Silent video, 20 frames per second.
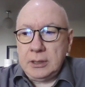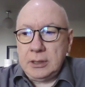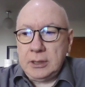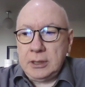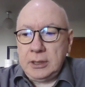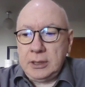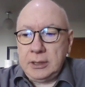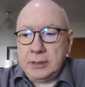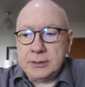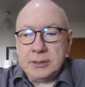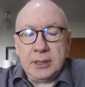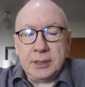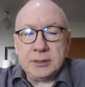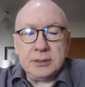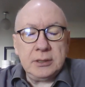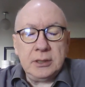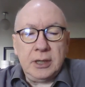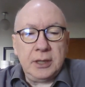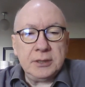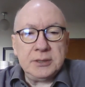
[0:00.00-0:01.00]
It's
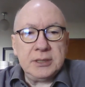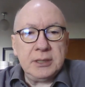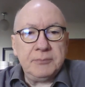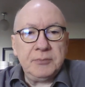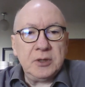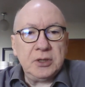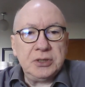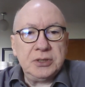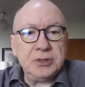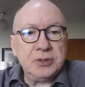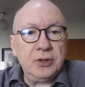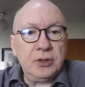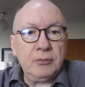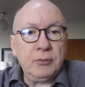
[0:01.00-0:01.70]
not something she's going to